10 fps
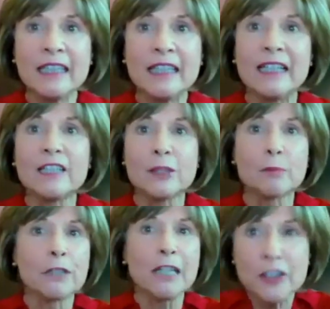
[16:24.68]
and
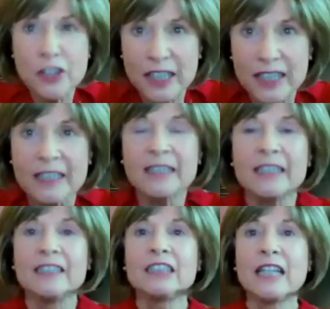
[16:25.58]
expressing, in
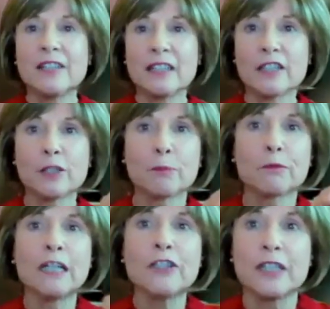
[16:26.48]
this case,
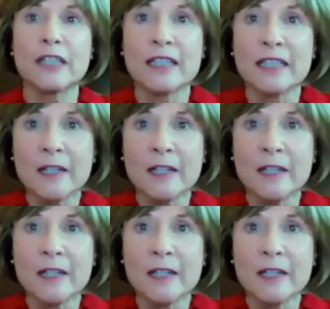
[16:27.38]
expressing